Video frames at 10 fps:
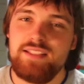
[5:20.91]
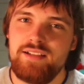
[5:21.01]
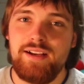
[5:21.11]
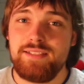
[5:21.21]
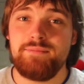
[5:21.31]
He's
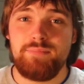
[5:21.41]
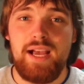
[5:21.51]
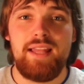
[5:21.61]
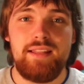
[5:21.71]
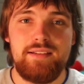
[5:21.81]
an awesome
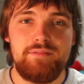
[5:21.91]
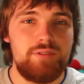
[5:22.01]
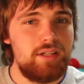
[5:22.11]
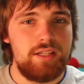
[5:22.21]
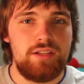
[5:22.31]
pilot,
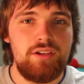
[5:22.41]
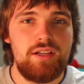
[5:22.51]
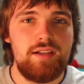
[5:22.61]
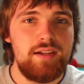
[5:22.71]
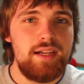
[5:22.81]
really good.